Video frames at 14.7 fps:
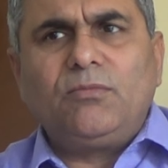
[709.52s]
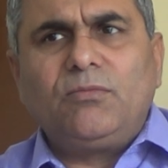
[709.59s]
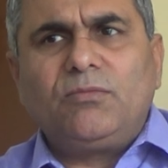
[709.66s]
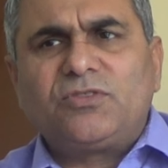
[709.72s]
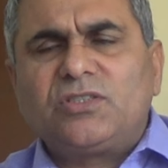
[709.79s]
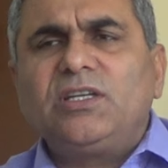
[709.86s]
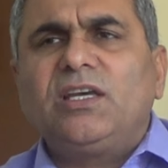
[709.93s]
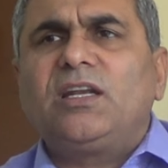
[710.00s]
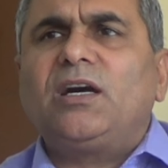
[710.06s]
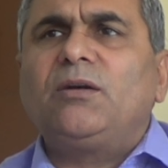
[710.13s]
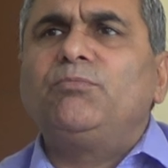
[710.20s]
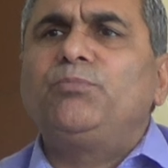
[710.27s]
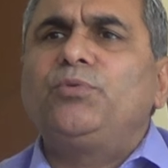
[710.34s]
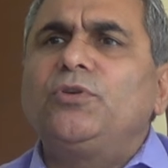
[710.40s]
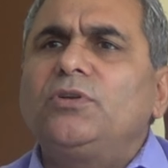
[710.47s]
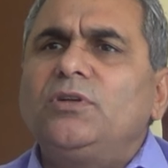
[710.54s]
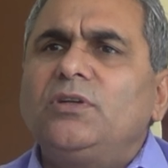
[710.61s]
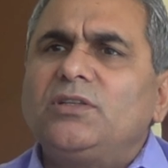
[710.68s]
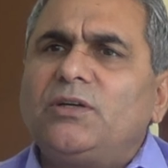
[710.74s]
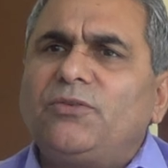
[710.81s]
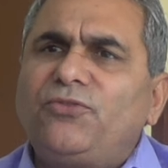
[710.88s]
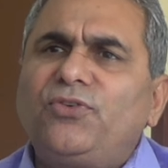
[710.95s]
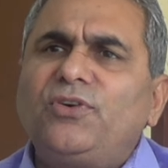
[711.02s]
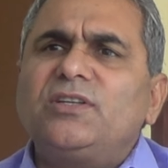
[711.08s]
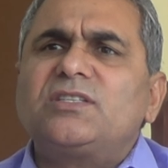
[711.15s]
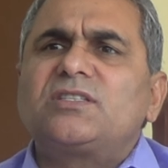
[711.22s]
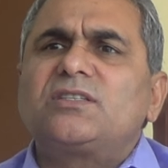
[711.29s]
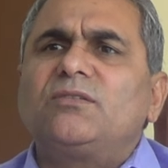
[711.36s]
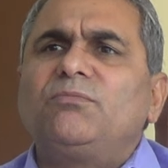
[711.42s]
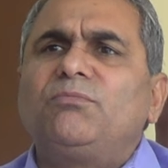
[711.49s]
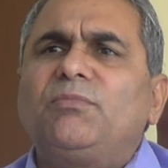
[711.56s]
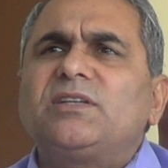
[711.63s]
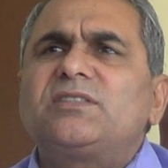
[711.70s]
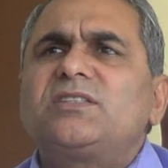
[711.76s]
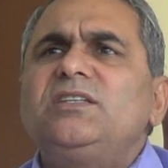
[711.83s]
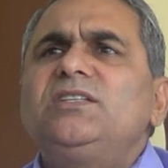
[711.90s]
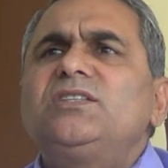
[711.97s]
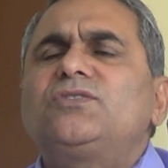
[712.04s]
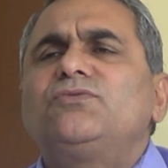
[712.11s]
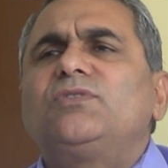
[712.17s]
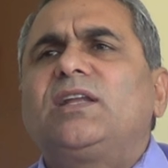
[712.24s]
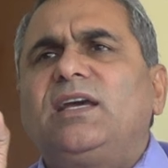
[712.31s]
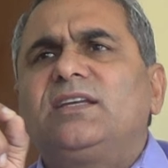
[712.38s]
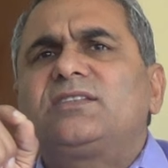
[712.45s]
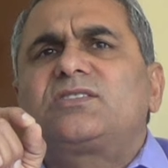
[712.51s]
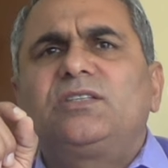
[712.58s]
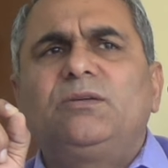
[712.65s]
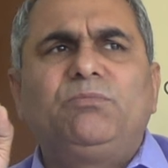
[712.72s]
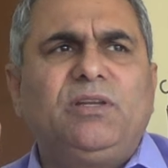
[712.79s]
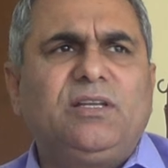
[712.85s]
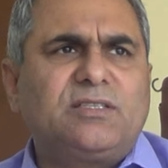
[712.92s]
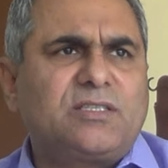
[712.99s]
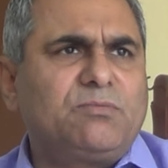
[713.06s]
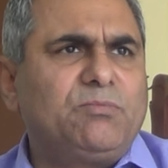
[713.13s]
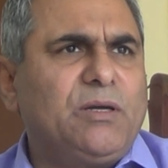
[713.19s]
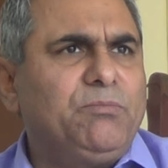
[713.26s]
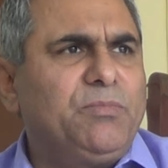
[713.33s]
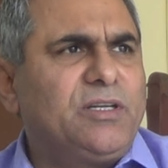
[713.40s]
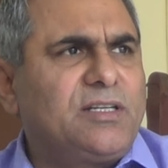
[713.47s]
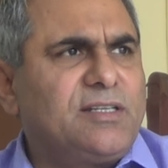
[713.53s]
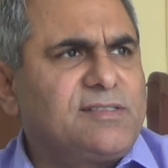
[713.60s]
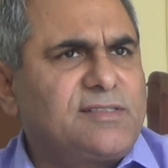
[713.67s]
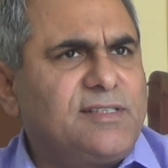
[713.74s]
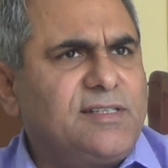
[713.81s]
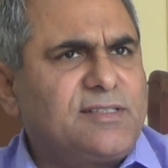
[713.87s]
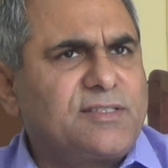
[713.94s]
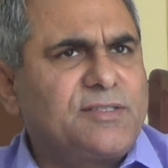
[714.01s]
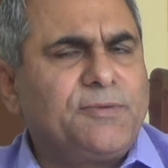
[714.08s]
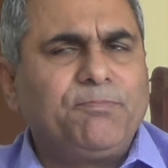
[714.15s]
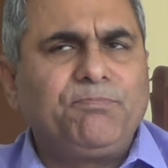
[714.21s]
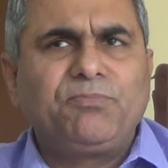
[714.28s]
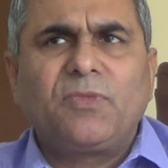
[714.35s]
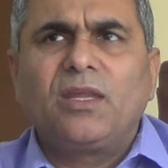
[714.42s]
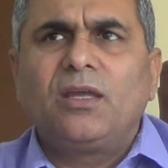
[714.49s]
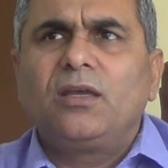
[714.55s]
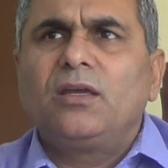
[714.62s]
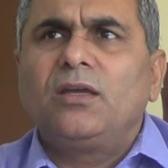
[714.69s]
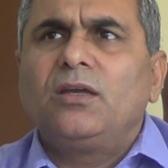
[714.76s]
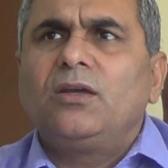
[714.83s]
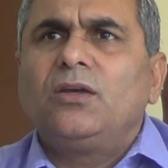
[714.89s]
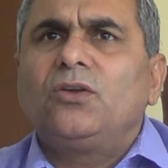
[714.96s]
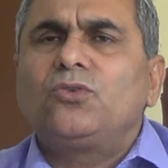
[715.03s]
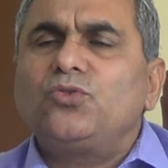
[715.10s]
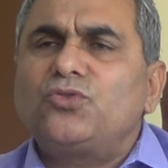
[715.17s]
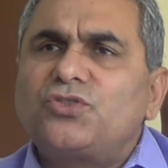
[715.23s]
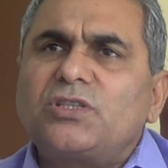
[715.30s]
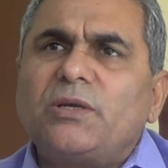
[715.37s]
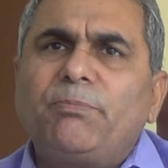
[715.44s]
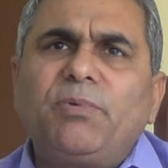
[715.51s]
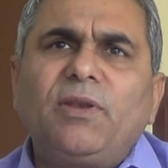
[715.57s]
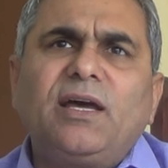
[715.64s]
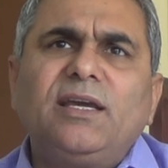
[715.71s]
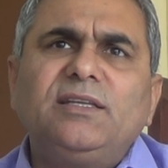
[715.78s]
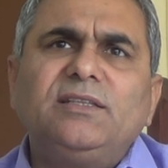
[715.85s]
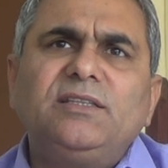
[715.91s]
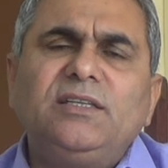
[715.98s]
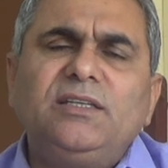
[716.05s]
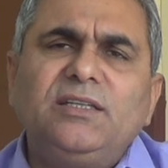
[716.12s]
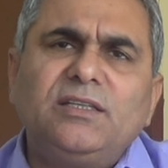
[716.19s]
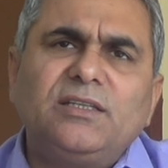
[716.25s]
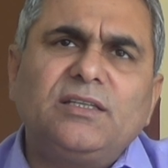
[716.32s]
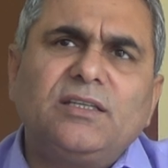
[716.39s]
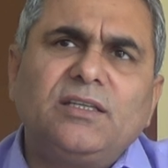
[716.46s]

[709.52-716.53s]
Serampur, the first machines were established by Britishers to supply the